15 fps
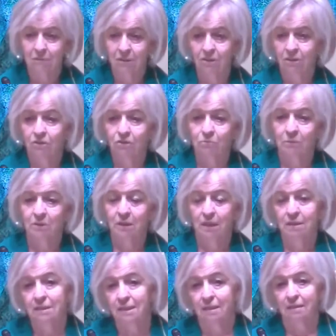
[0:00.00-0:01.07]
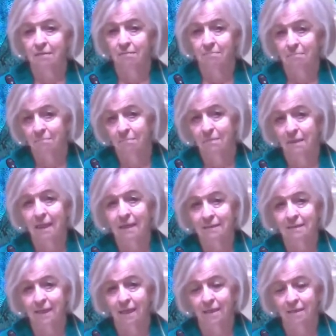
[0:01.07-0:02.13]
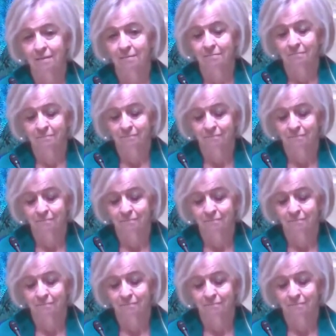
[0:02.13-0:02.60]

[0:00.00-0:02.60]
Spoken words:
and here's what they did that day.